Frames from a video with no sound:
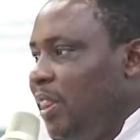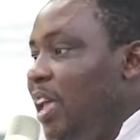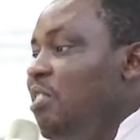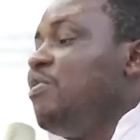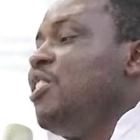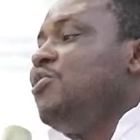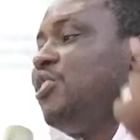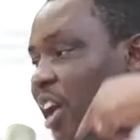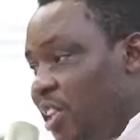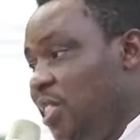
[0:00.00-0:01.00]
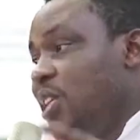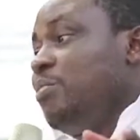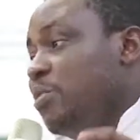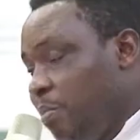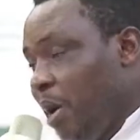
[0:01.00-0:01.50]
they even charge
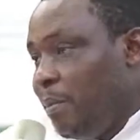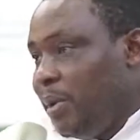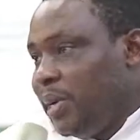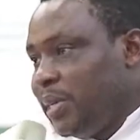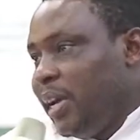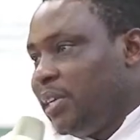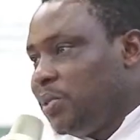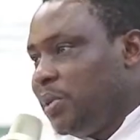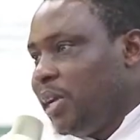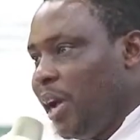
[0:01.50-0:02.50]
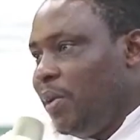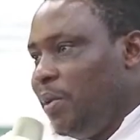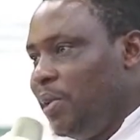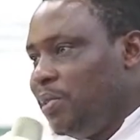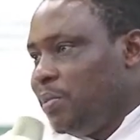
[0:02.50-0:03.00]
them to publish. That's what
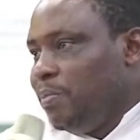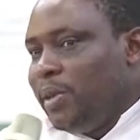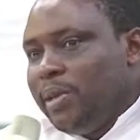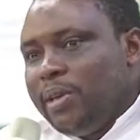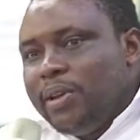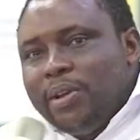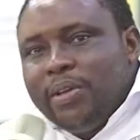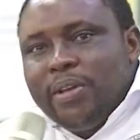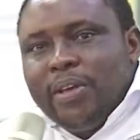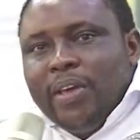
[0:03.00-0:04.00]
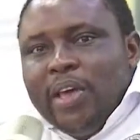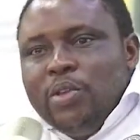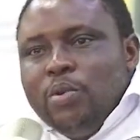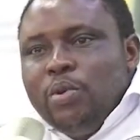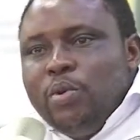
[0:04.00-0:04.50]
annoys me.
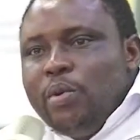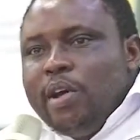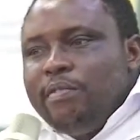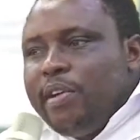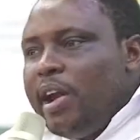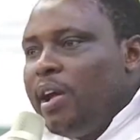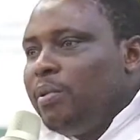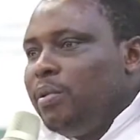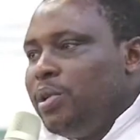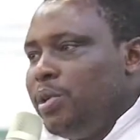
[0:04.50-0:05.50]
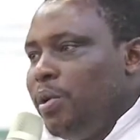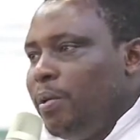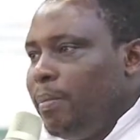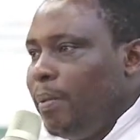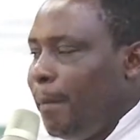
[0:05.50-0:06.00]
You do a very good
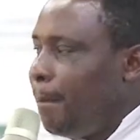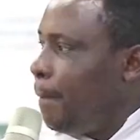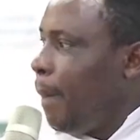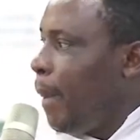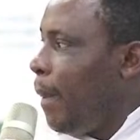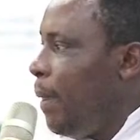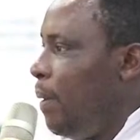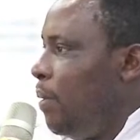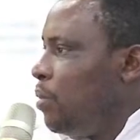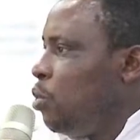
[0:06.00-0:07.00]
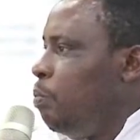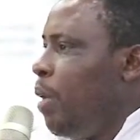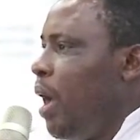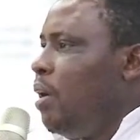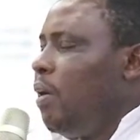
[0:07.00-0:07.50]
job to
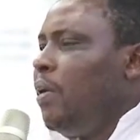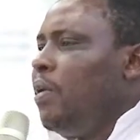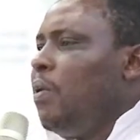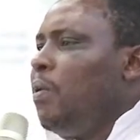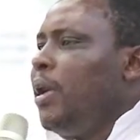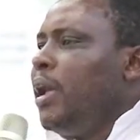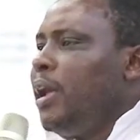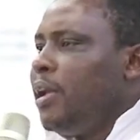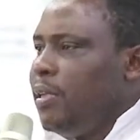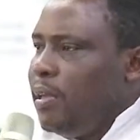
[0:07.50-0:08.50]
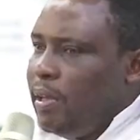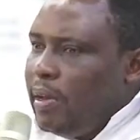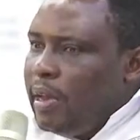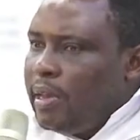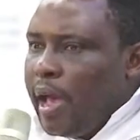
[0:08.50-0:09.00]
spend all your energy,
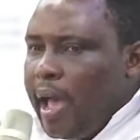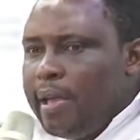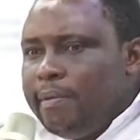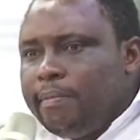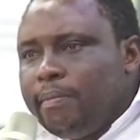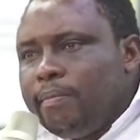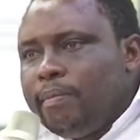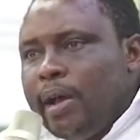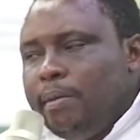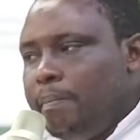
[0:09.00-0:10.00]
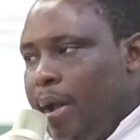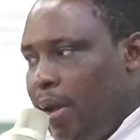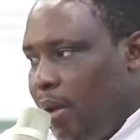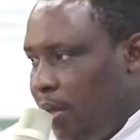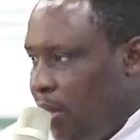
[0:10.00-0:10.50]
the time and
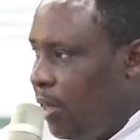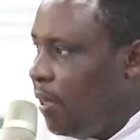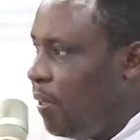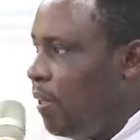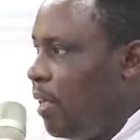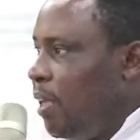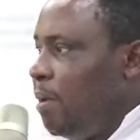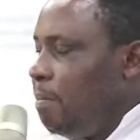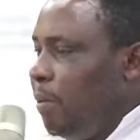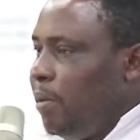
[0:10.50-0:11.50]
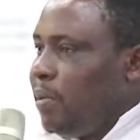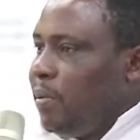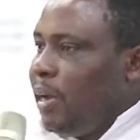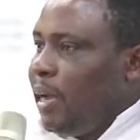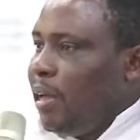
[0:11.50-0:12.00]
money, put
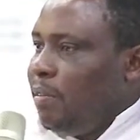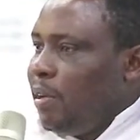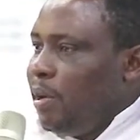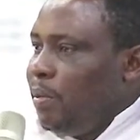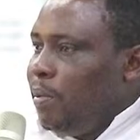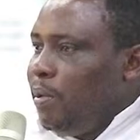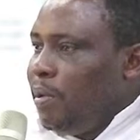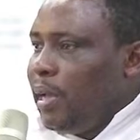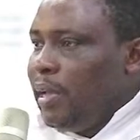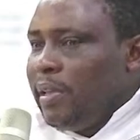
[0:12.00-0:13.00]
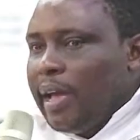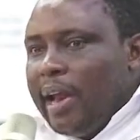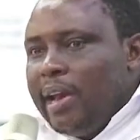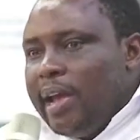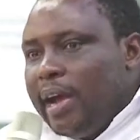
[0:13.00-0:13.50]
together very good knowledge,
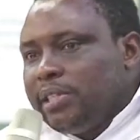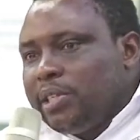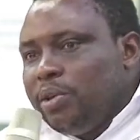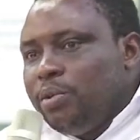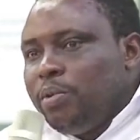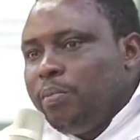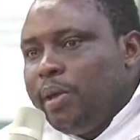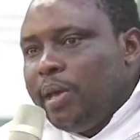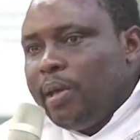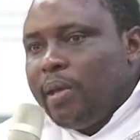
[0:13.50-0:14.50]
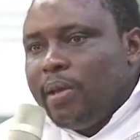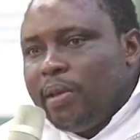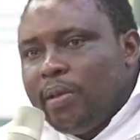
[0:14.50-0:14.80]
and they ask you to pay